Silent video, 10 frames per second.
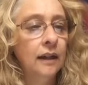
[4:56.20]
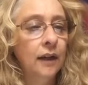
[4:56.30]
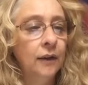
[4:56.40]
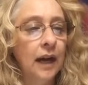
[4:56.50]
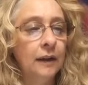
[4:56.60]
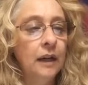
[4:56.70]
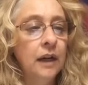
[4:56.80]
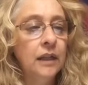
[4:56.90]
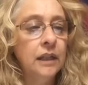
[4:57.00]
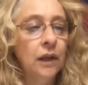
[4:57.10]
Okay,
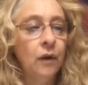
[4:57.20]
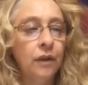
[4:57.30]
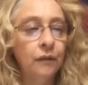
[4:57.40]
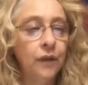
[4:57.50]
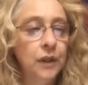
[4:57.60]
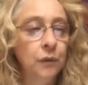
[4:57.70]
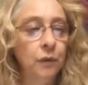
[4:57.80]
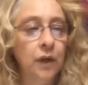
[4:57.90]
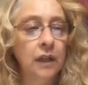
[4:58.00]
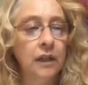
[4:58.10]
so in the first one, we're
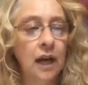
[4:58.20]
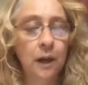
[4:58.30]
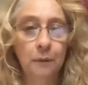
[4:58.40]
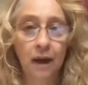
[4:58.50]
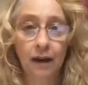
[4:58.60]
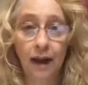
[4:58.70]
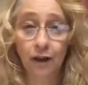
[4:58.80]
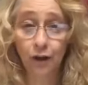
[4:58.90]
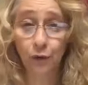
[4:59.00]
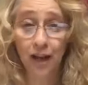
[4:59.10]
going to talk about how to
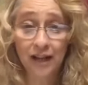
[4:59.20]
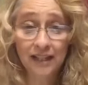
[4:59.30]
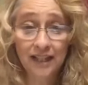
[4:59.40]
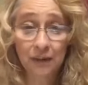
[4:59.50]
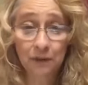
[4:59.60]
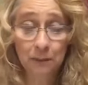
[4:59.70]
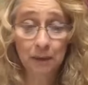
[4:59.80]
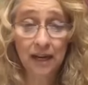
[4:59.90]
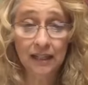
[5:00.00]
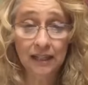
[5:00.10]
create a safe
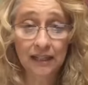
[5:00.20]
space